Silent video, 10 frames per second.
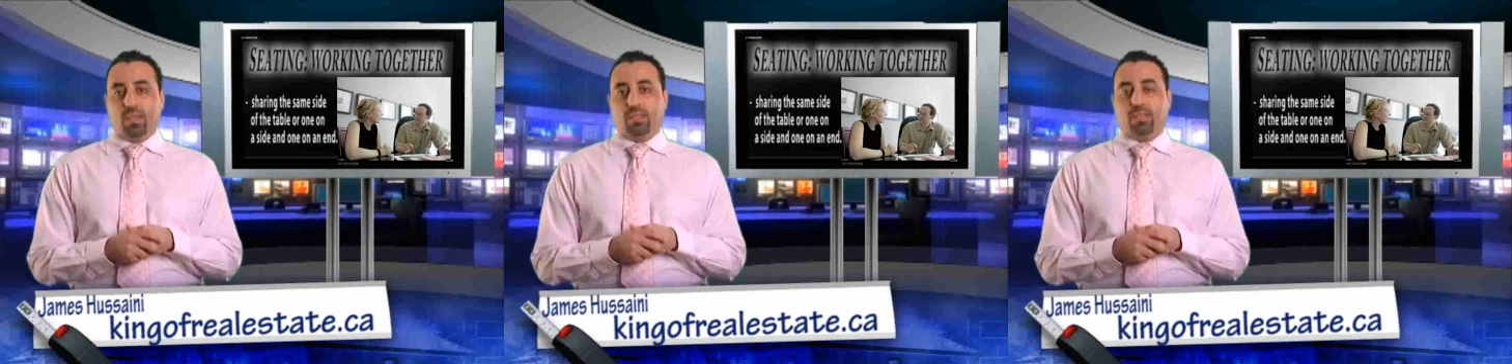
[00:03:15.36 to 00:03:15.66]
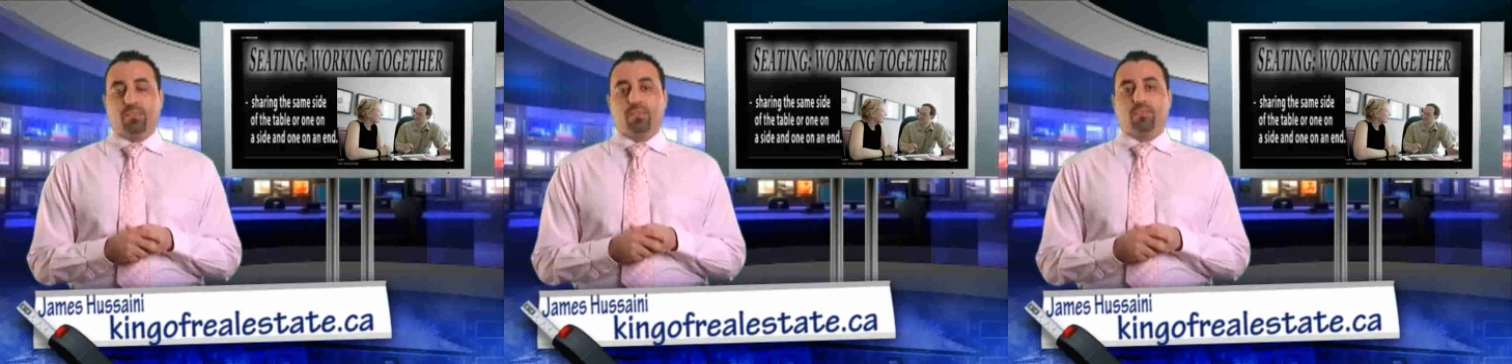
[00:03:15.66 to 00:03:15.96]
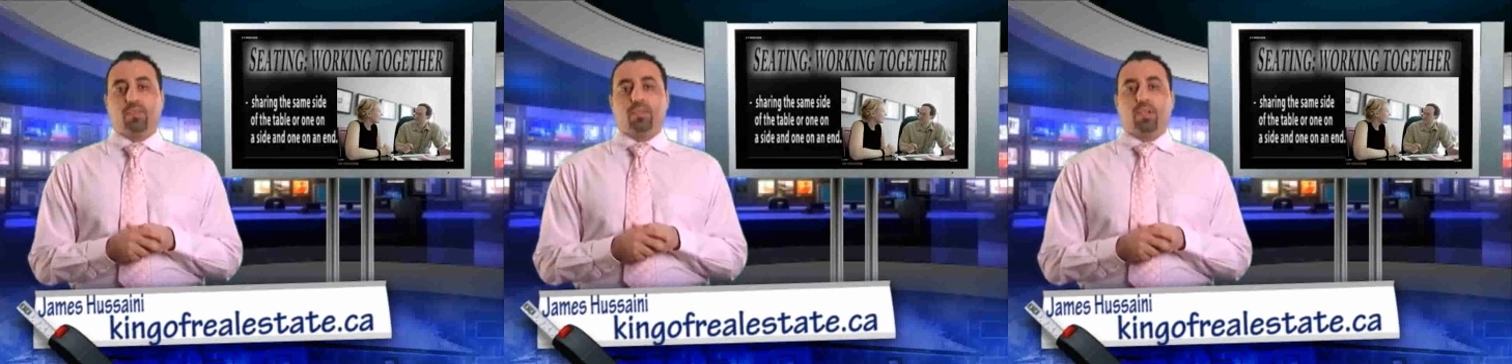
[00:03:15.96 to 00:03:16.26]
This
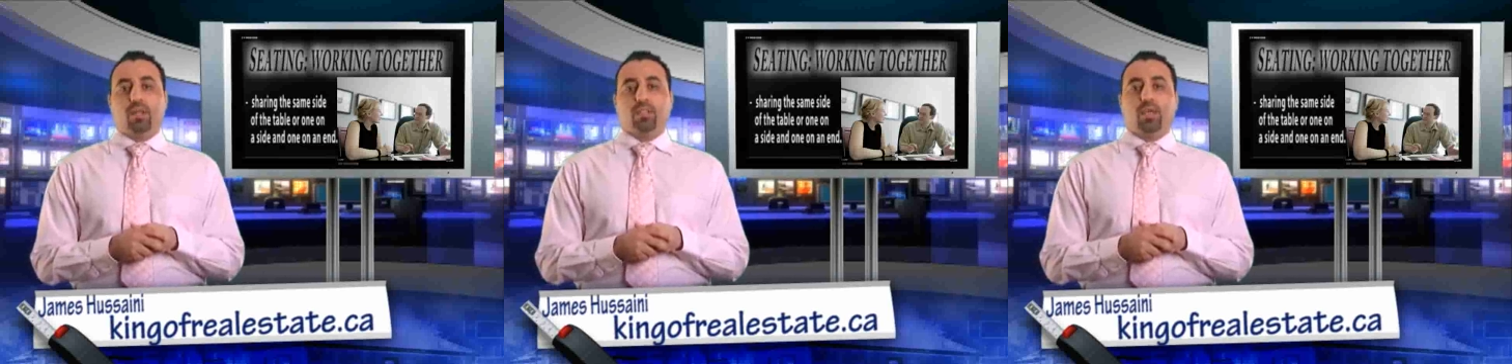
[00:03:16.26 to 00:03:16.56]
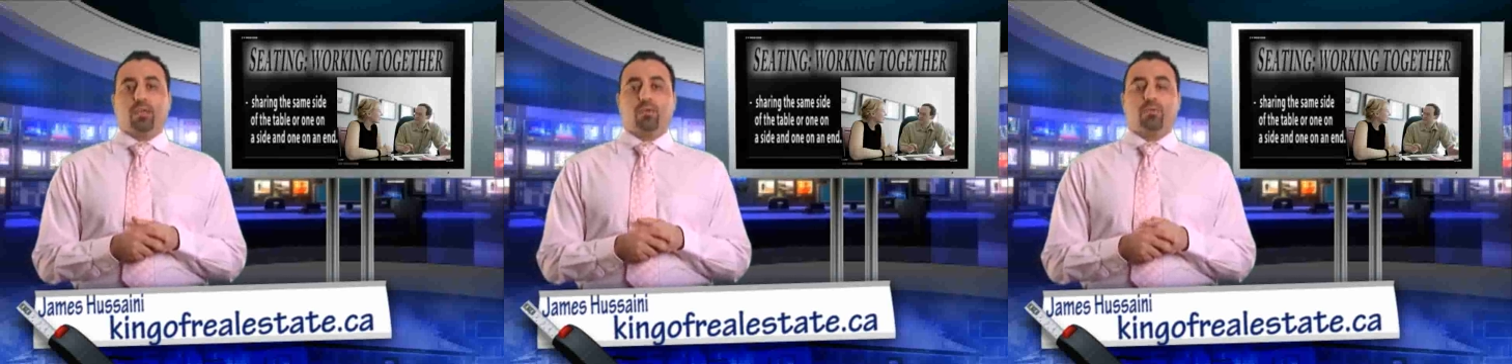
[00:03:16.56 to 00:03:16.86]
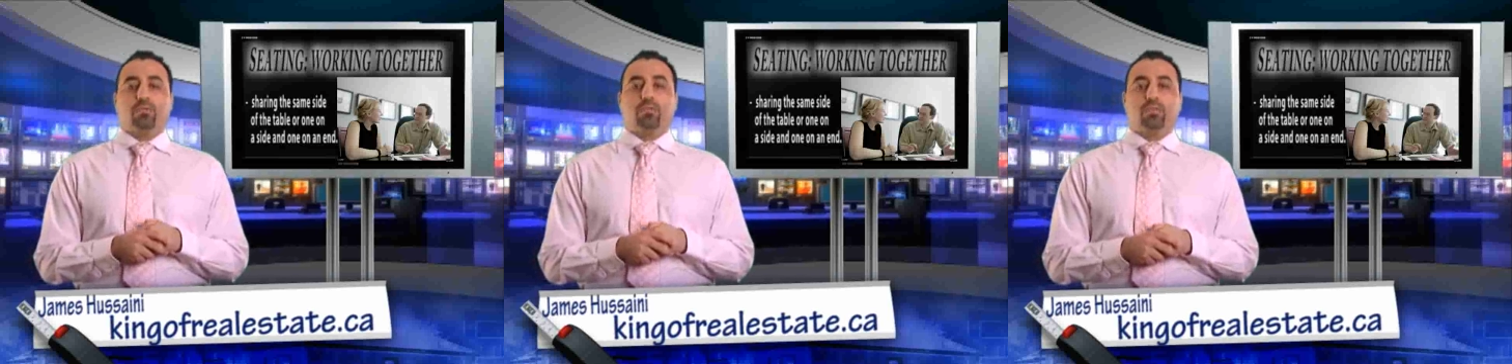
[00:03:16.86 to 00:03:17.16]
is not a
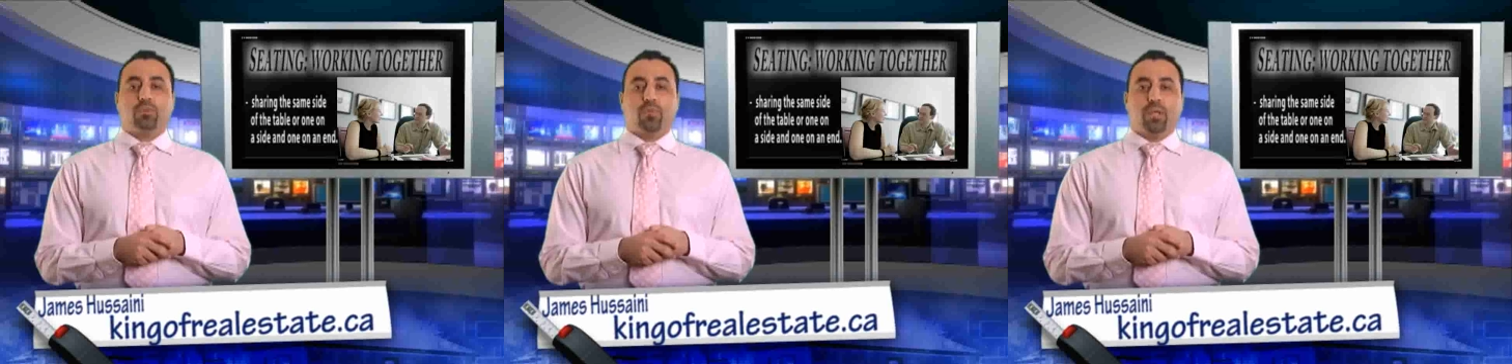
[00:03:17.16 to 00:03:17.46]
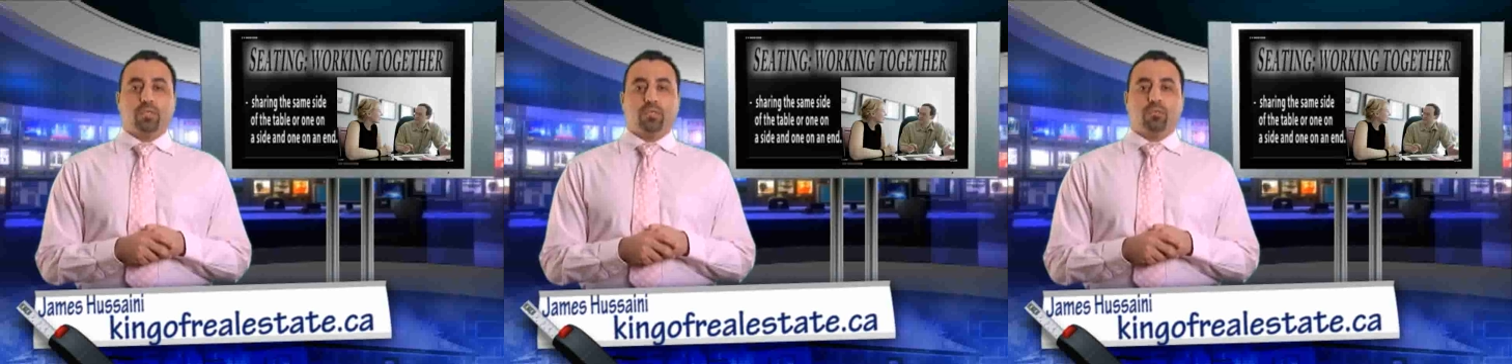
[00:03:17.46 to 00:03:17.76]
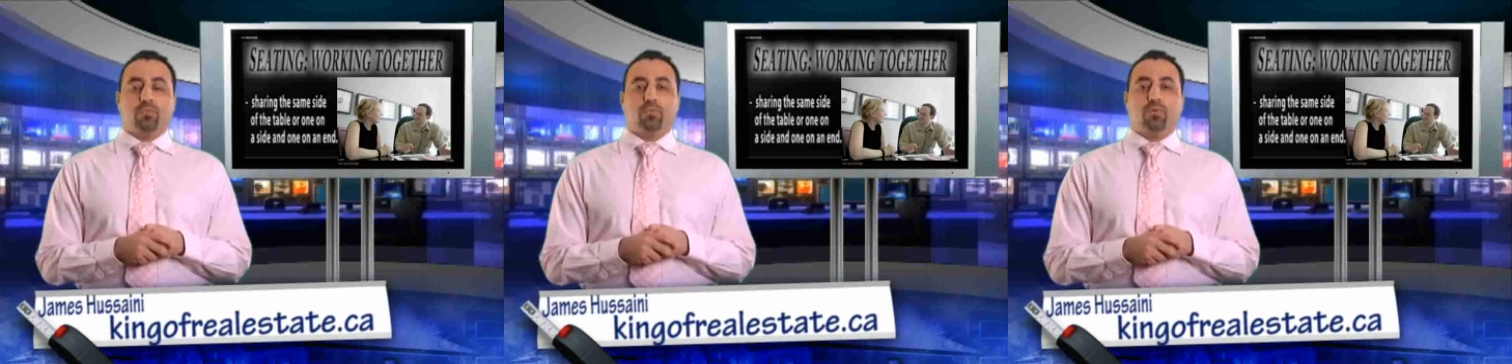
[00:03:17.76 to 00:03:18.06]
good
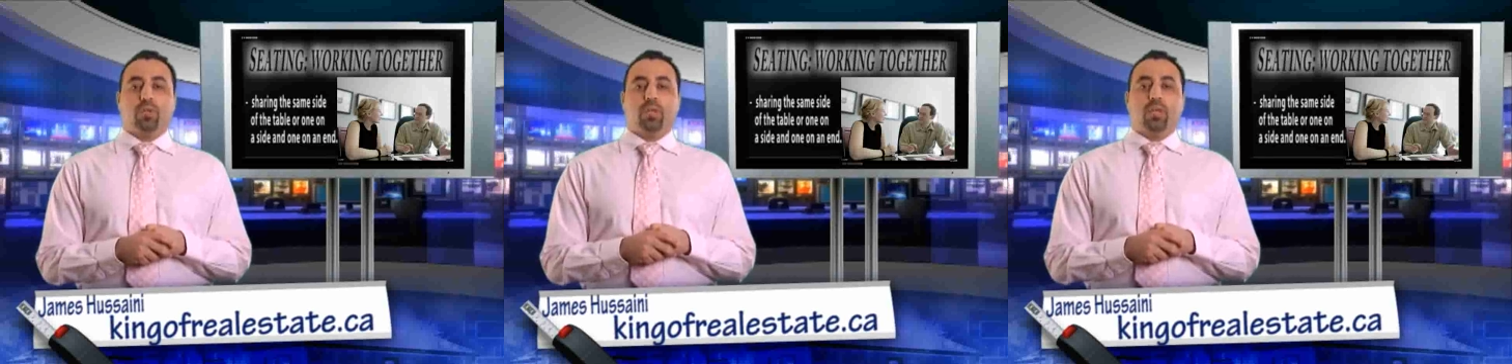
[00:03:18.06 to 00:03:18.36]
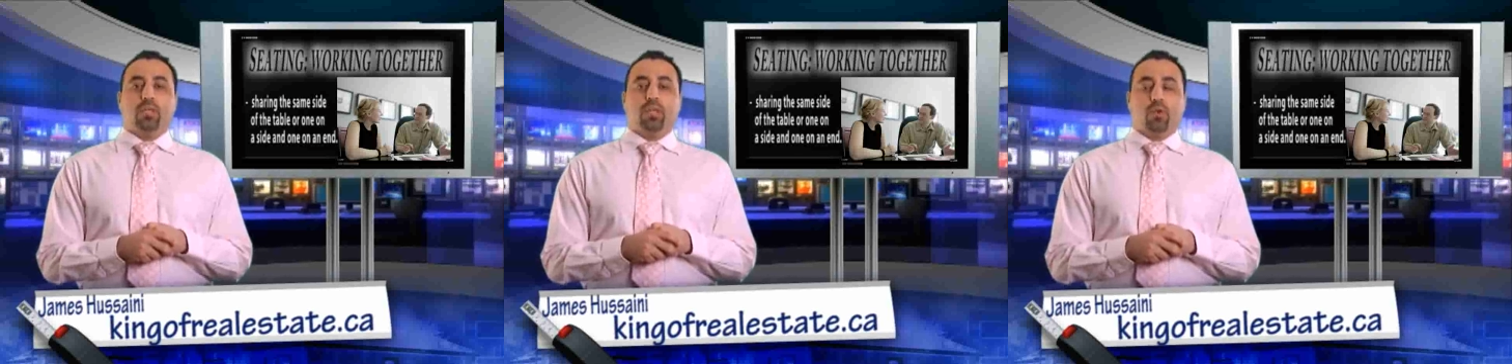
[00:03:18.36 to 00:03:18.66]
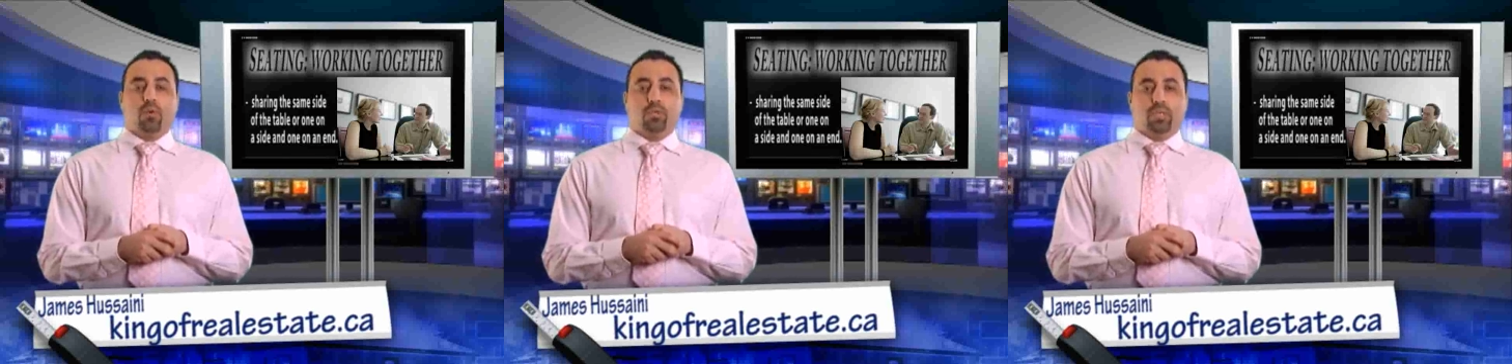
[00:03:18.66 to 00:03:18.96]
situation to
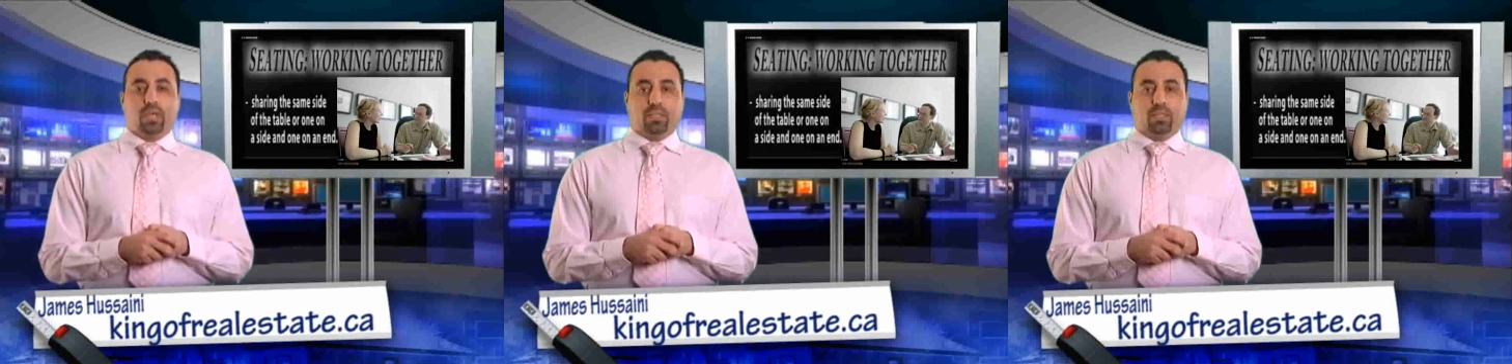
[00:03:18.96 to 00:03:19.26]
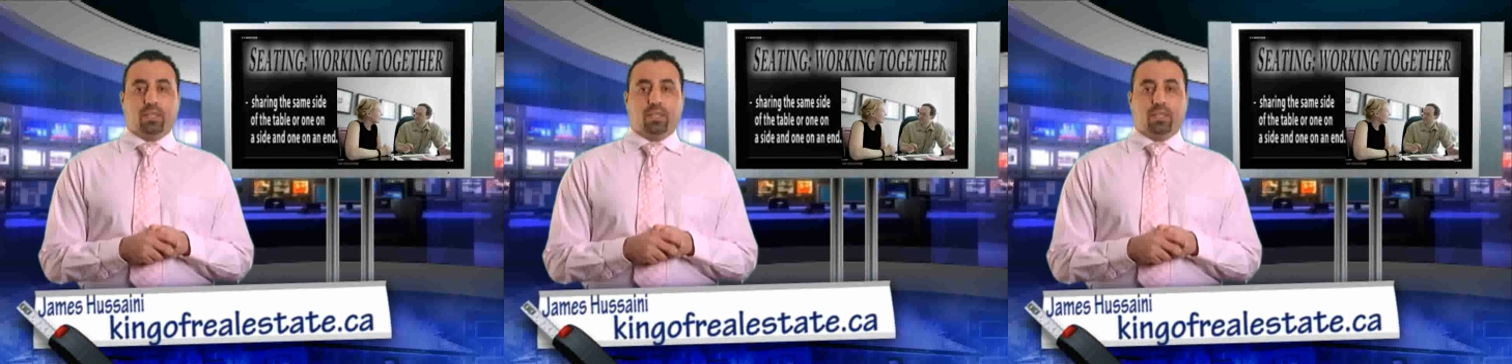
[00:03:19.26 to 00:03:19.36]
negotiate.